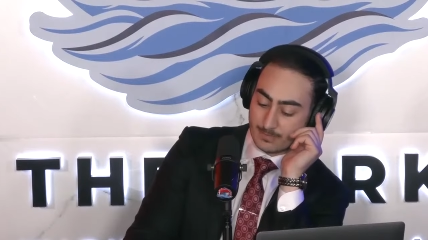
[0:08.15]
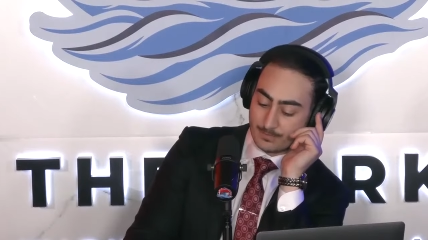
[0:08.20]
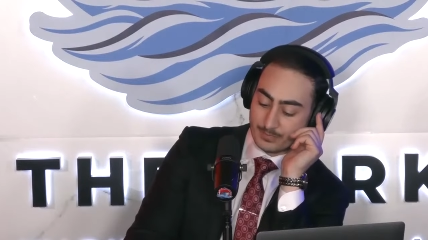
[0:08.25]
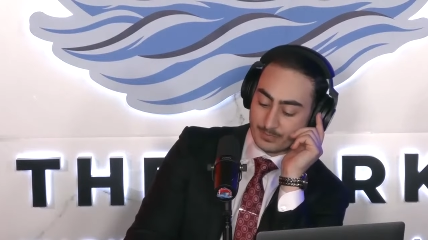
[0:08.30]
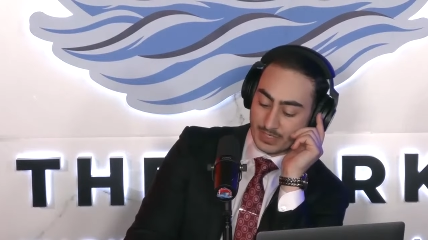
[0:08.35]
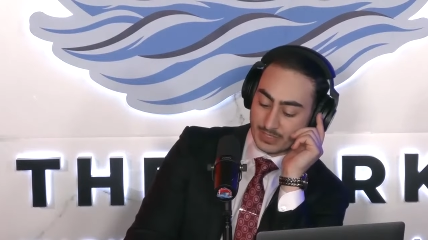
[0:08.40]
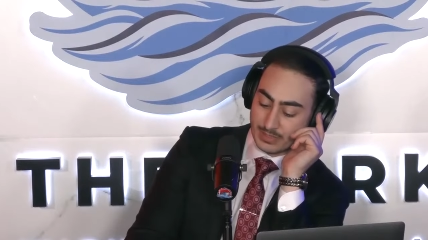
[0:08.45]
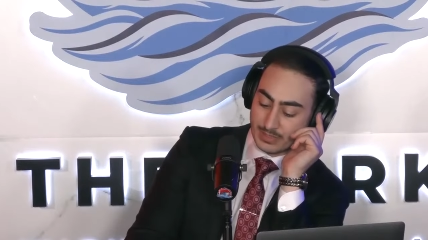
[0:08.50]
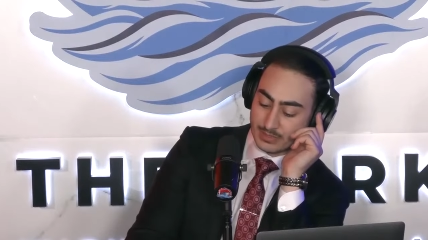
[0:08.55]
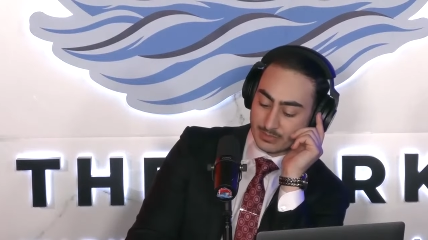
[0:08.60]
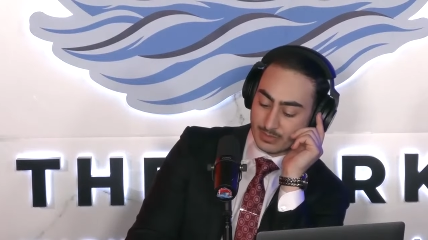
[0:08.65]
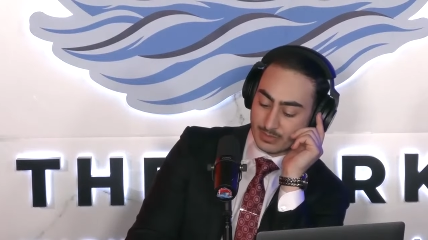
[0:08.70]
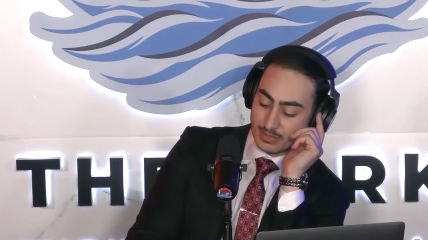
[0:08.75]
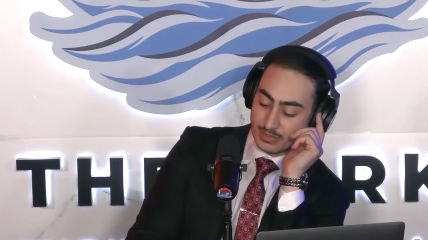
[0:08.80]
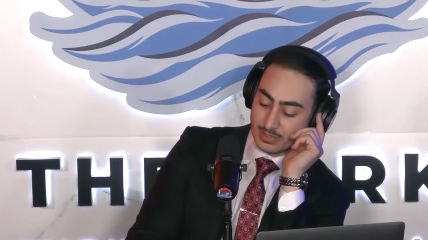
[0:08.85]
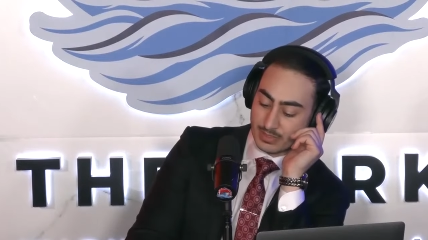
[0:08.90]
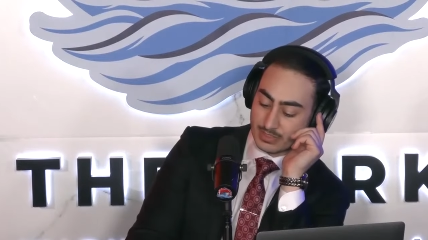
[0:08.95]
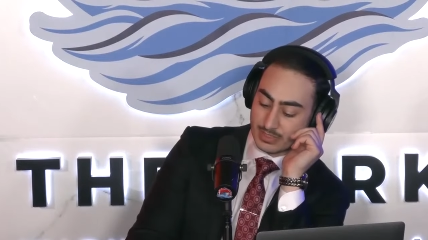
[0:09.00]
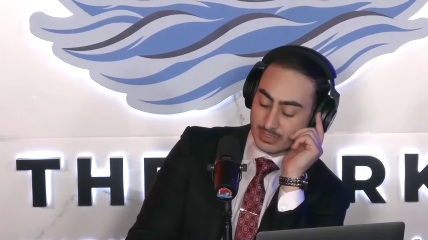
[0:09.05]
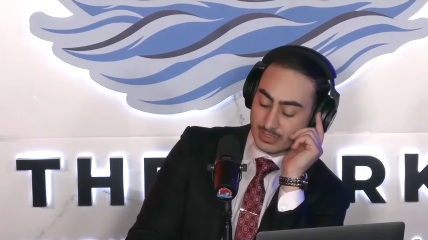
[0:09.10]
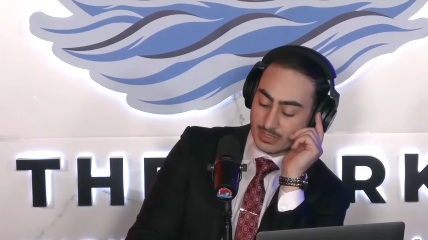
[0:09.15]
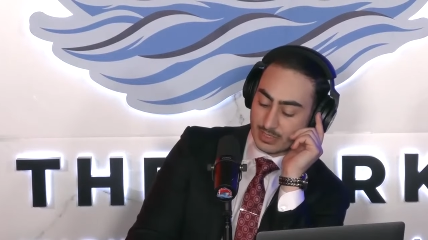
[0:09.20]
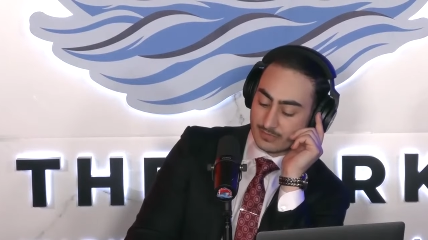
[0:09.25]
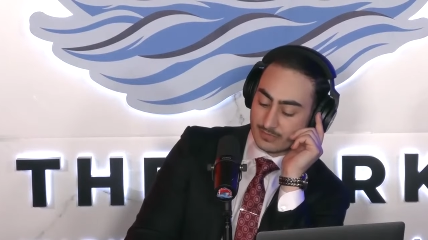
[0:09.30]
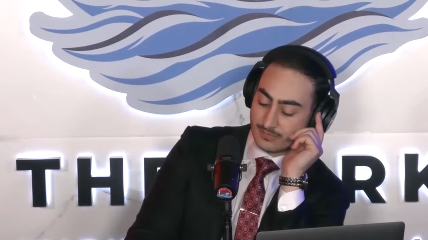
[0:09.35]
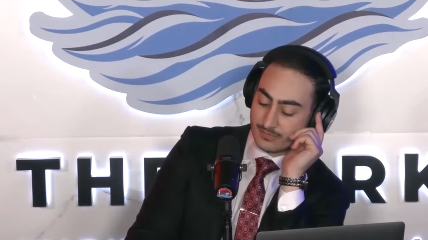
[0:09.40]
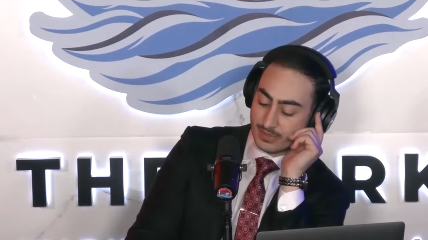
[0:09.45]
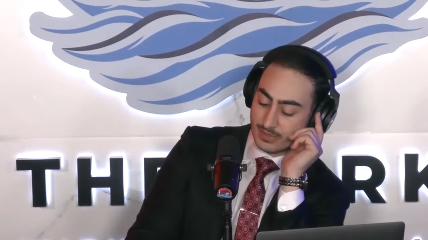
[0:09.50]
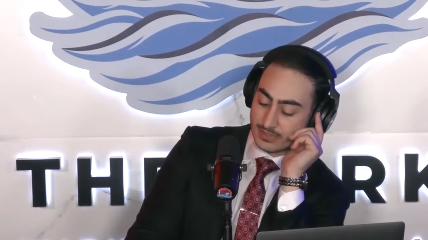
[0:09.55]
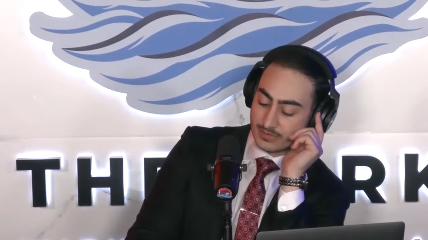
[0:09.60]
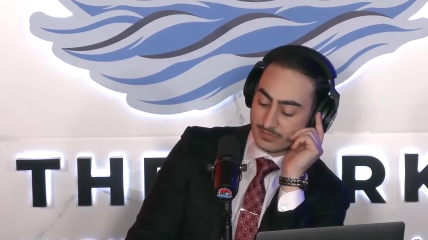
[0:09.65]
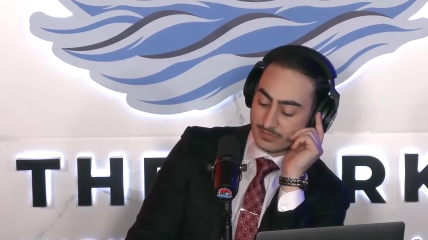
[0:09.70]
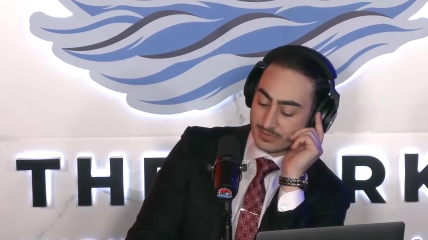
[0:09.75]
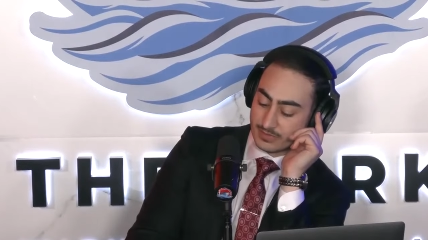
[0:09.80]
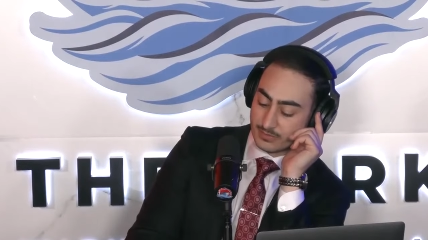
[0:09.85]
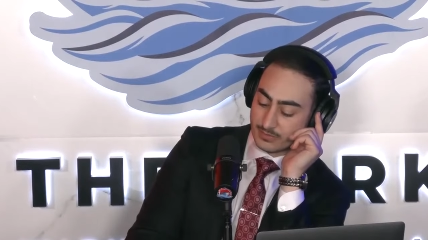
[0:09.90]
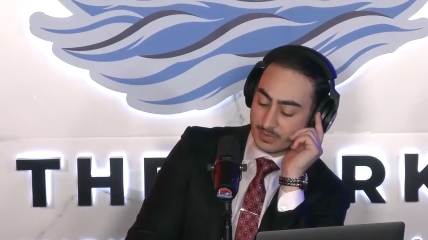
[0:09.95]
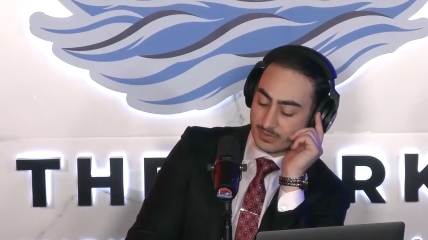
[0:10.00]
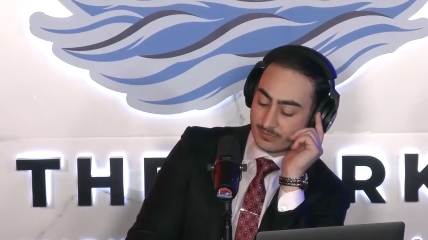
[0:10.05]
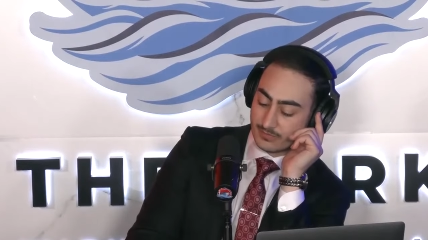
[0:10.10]
back in 2019, I had friends
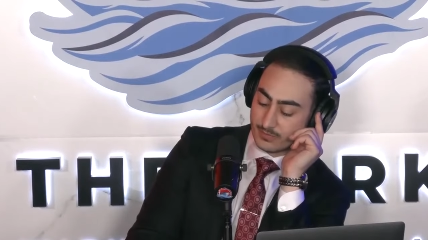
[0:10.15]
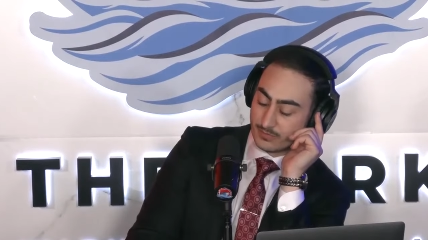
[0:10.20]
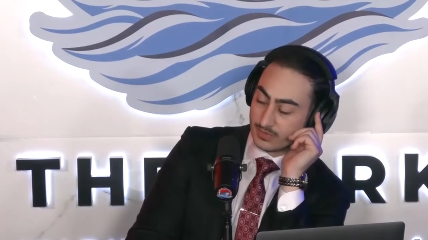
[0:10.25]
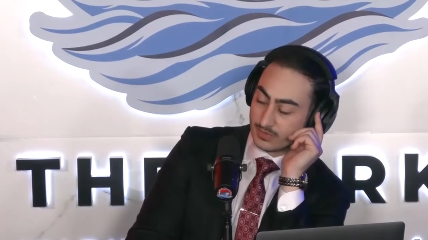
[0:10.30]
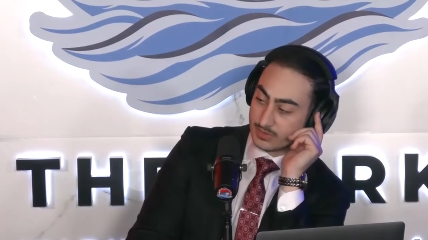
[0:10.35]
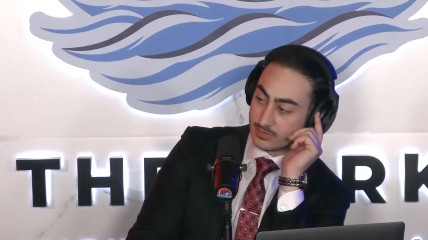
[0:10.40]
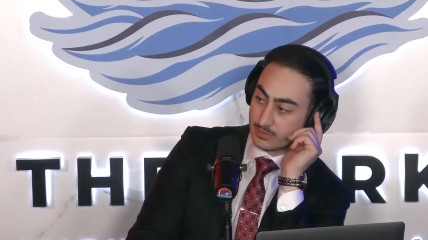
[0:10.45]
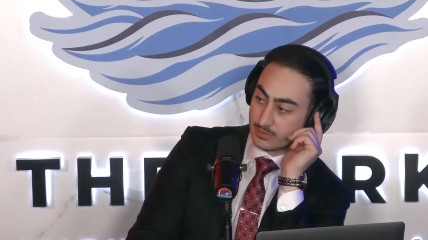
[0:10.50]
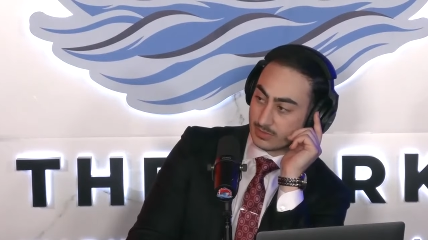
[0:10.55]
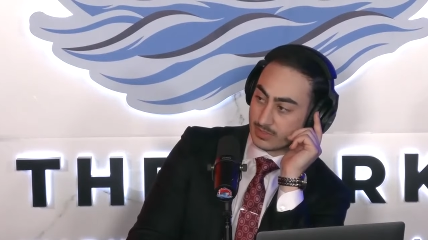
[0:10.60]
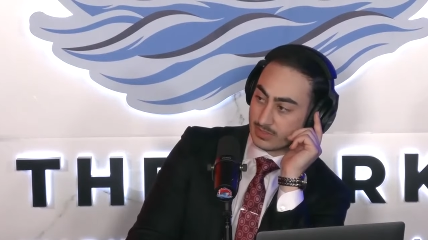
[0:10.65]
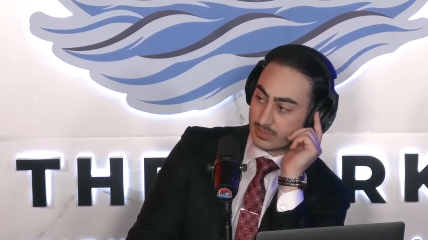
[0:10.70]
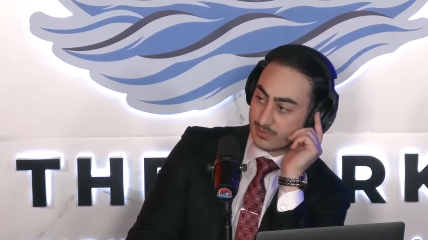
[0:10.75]
visit me from Victoria.